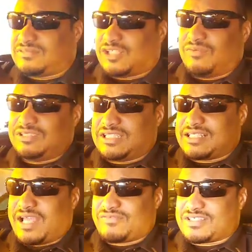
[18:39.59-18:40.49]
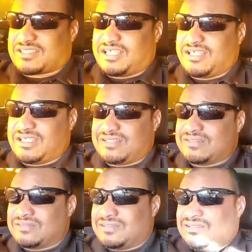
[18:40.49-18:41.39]
So we'll just have to see
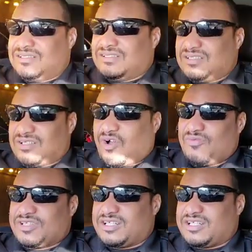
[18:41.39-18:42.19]
over